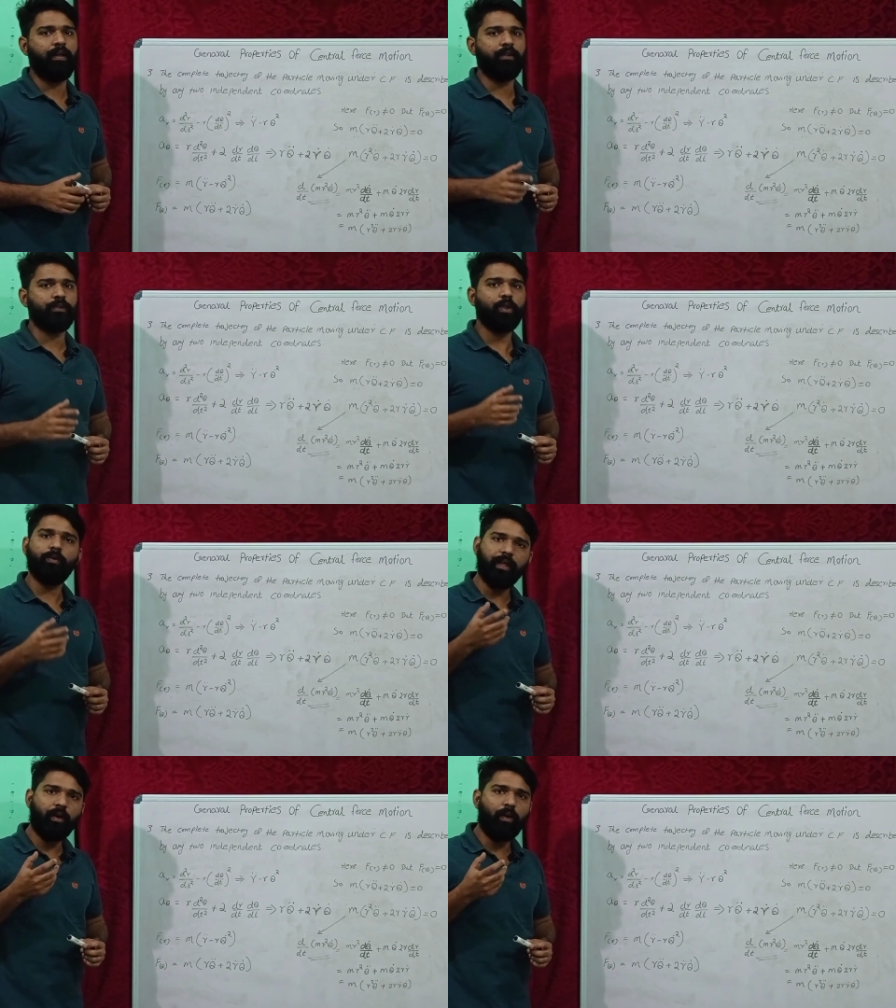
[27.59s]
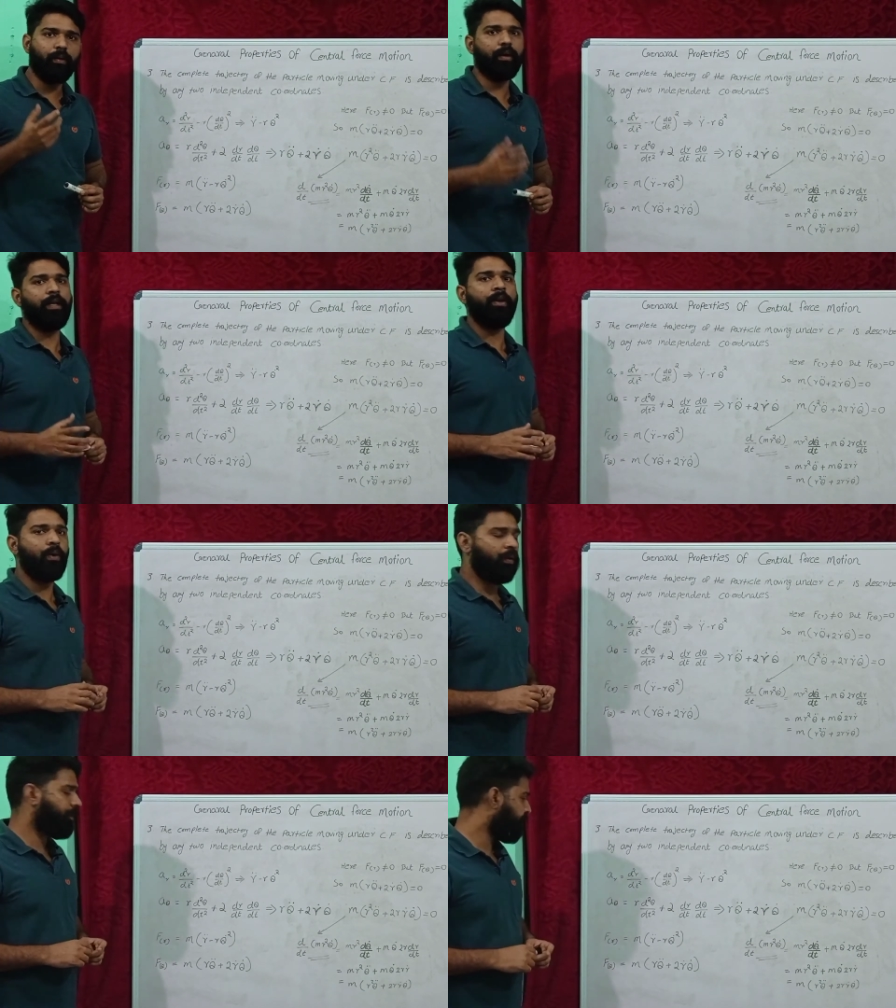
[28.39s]
So we already
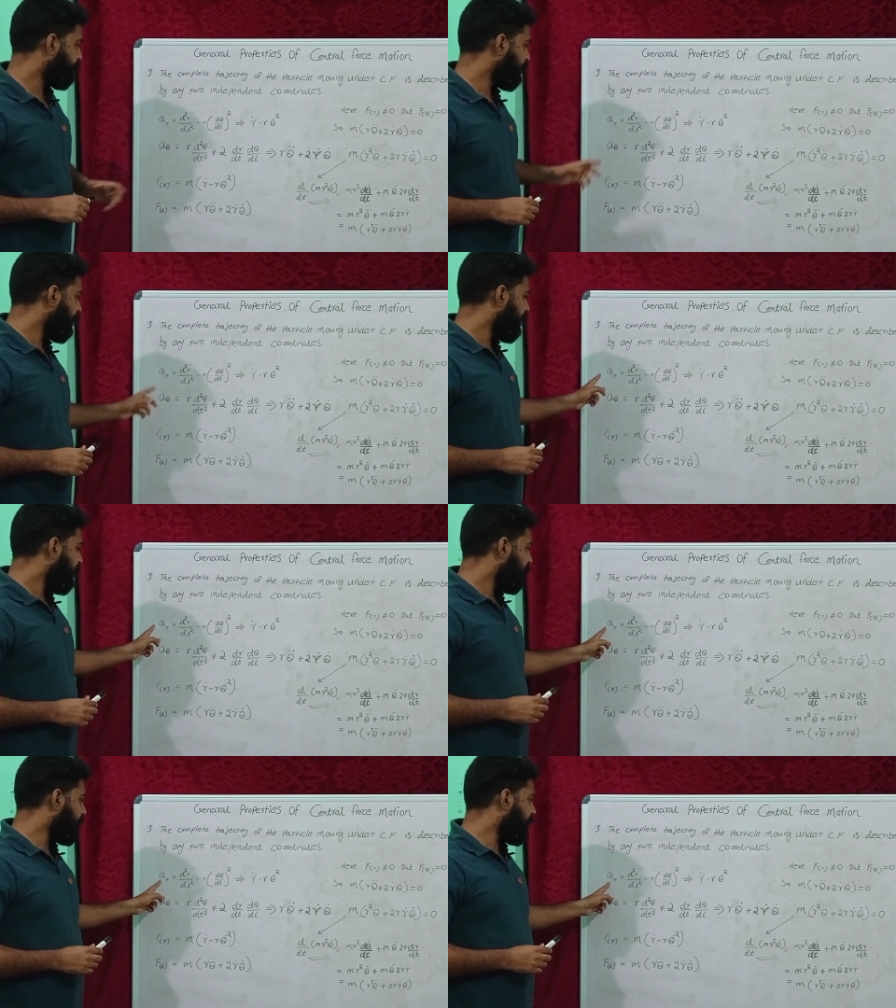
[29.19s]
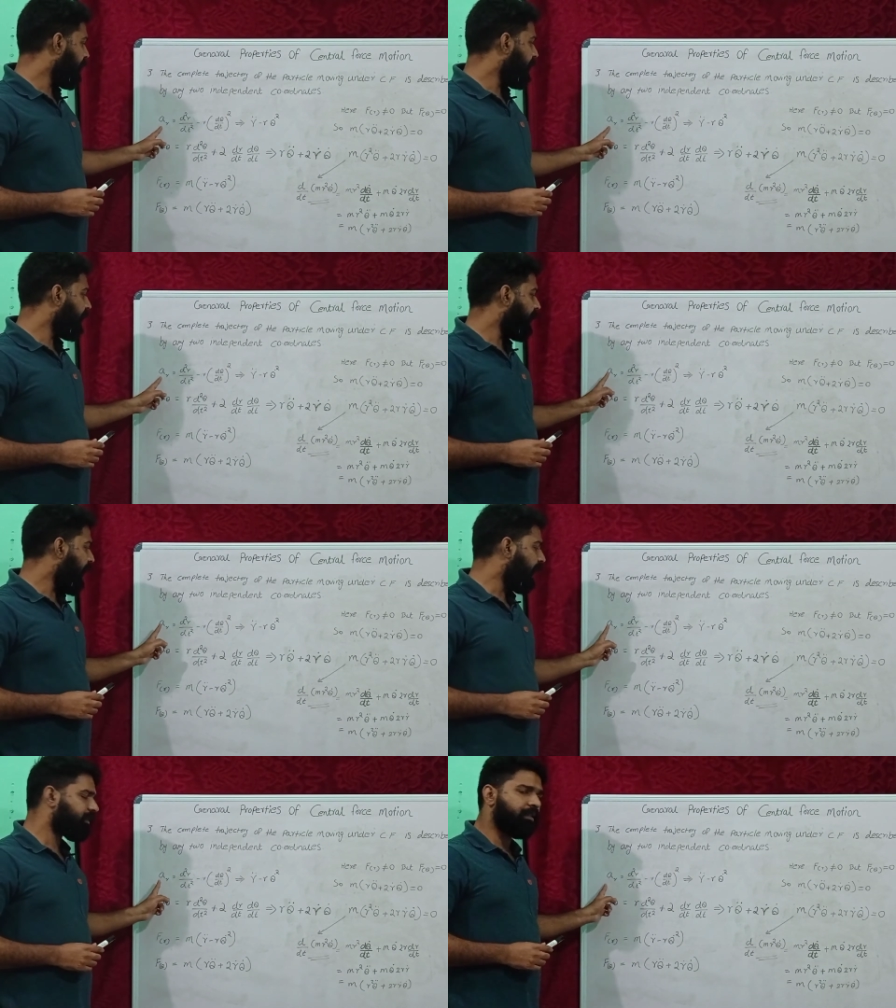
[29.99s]
know the radial
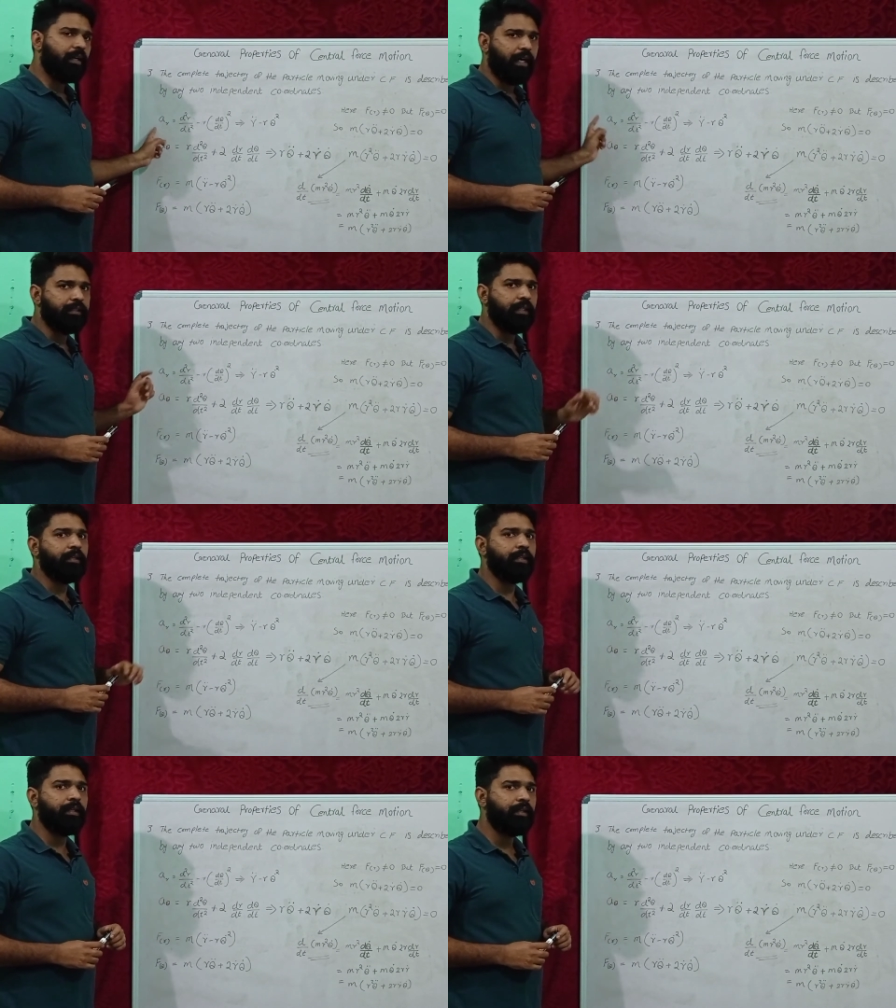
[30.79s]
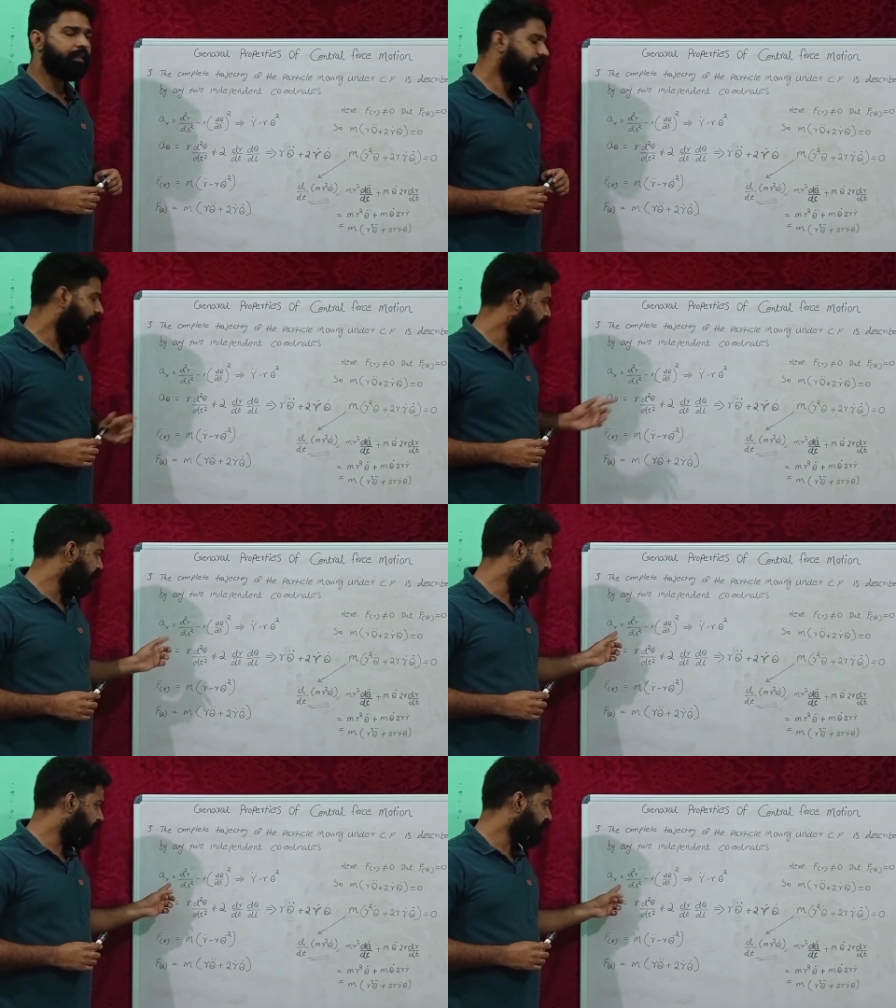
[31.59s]
acceleration can be
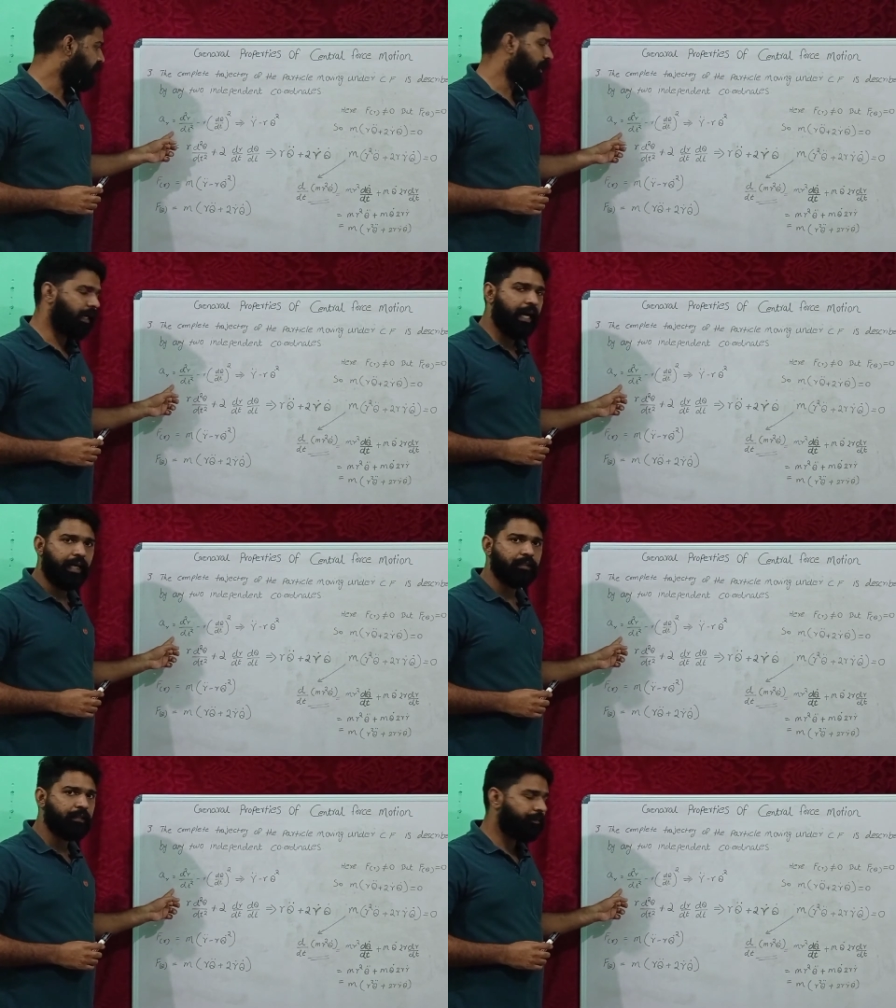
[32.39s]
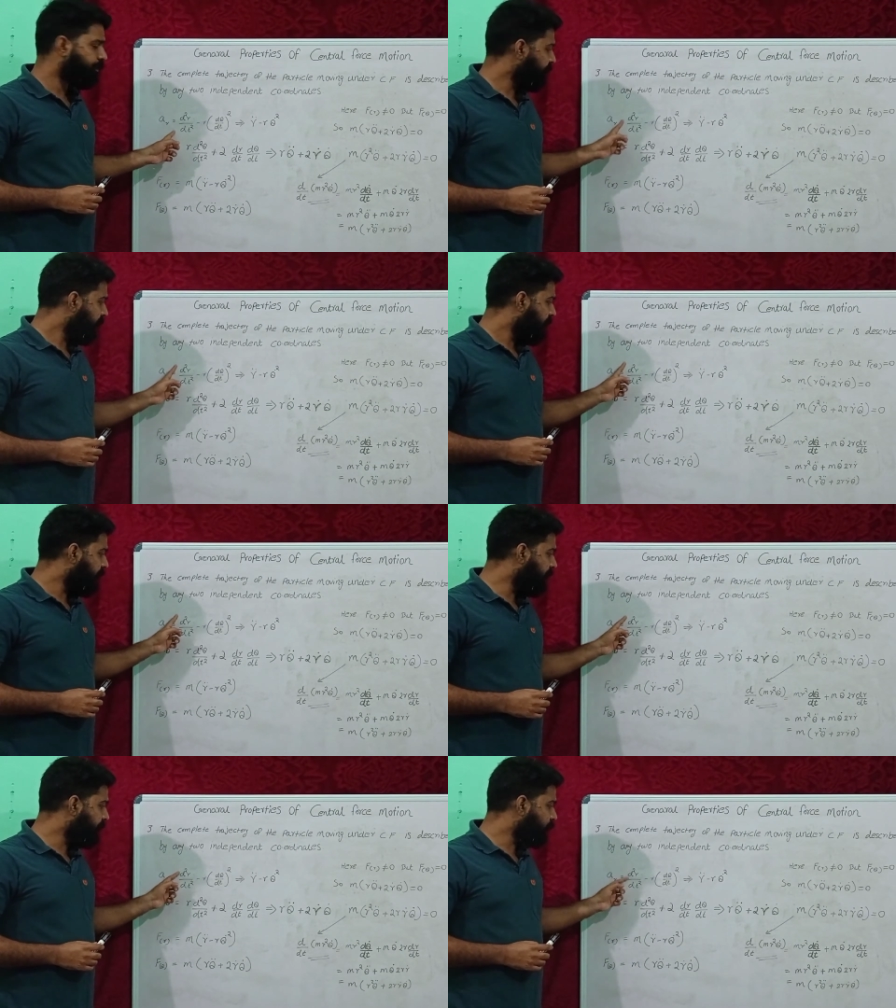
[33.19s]
represented as
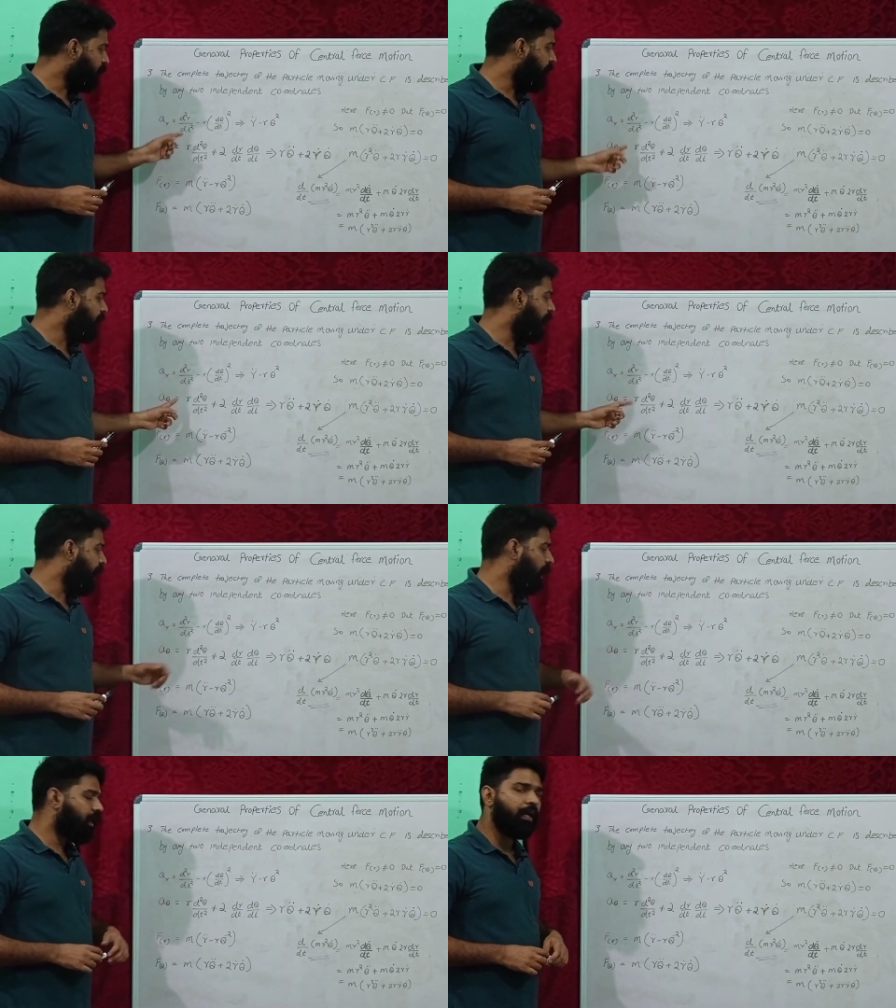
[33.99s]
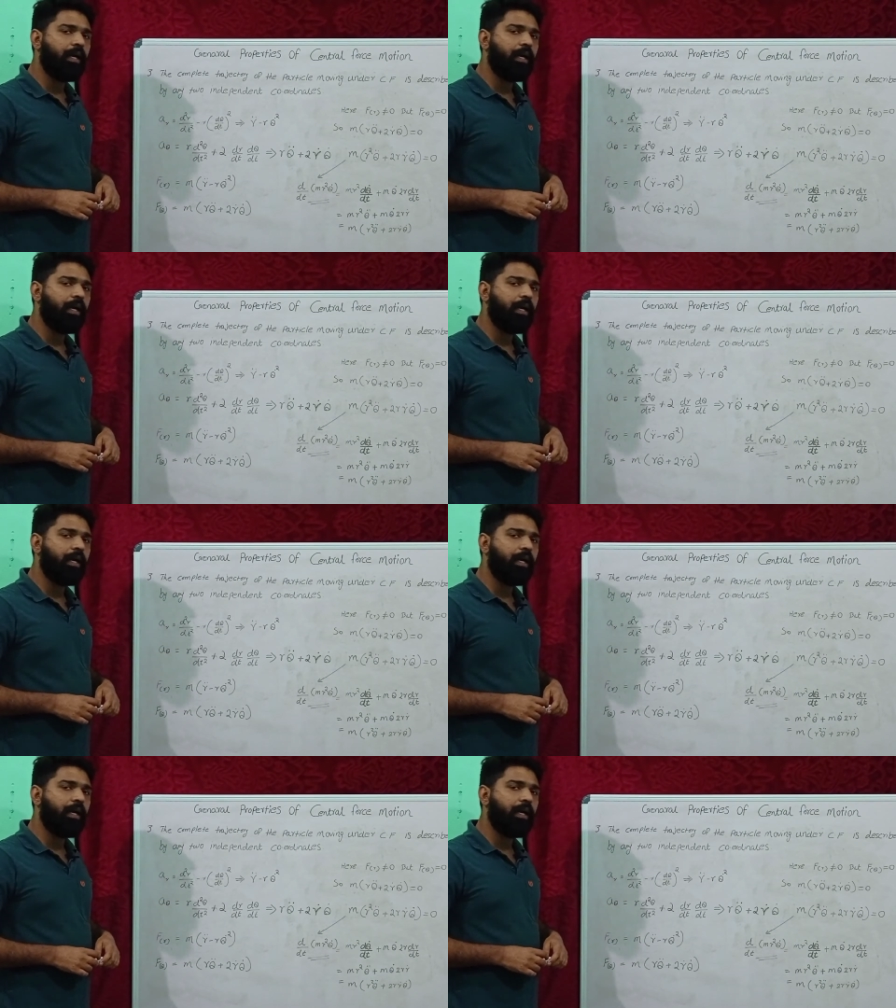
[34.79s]
d square r